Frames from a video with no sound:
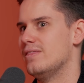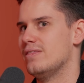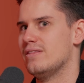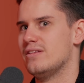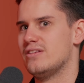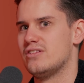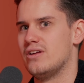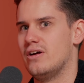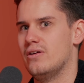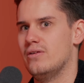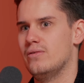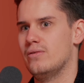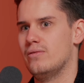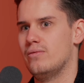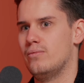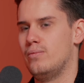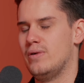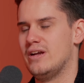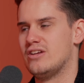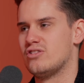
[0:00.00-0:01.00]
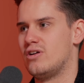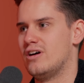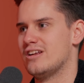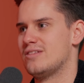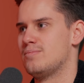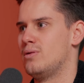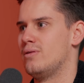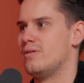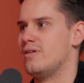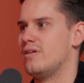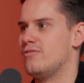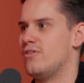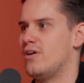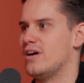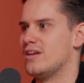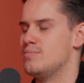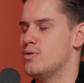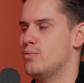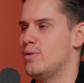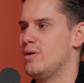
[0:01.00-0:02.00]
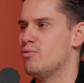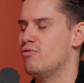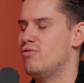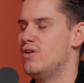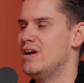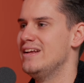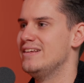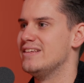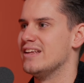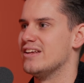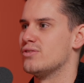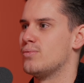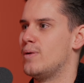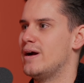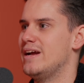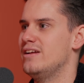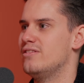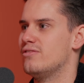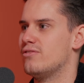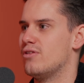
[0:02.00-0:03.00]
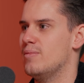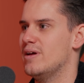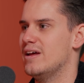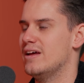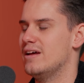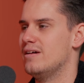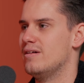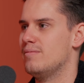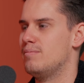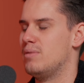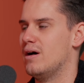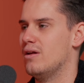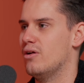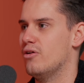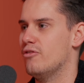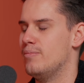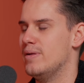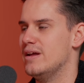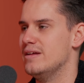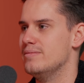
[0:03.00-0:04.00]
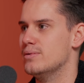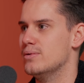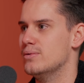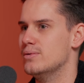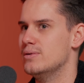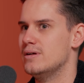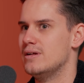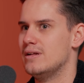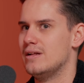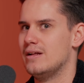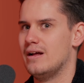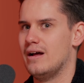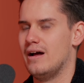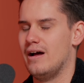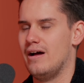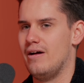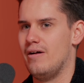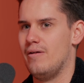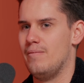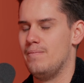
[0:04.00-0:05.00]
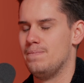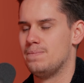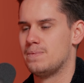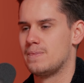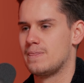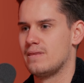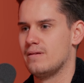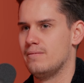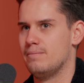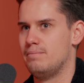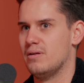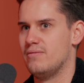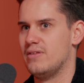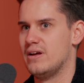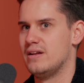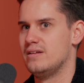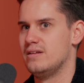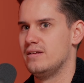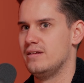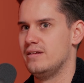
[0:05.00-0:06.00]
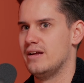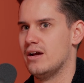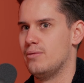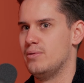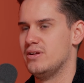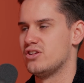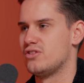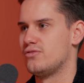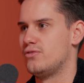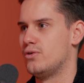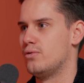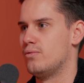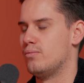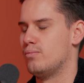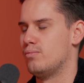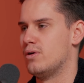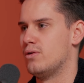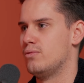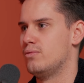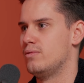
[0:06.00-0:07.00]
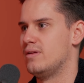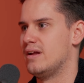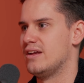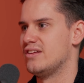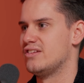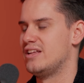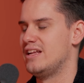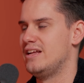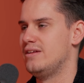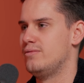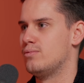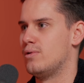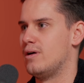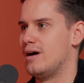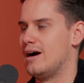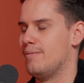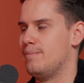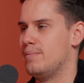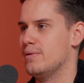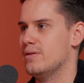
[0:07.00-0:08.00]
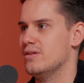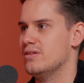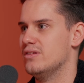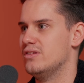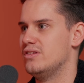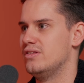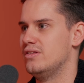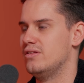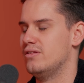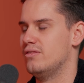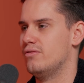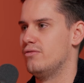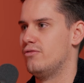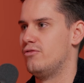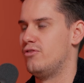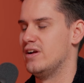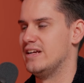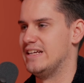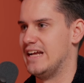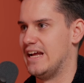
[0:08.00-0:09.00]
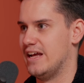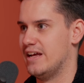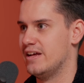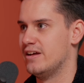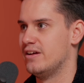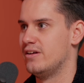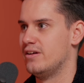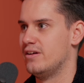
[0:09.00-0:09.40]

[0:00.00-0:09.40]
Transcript: so we tried to pull on advice, but we were really dissuaded from it by a lot of people. But then, we just thought, well, let's see what happens for a year.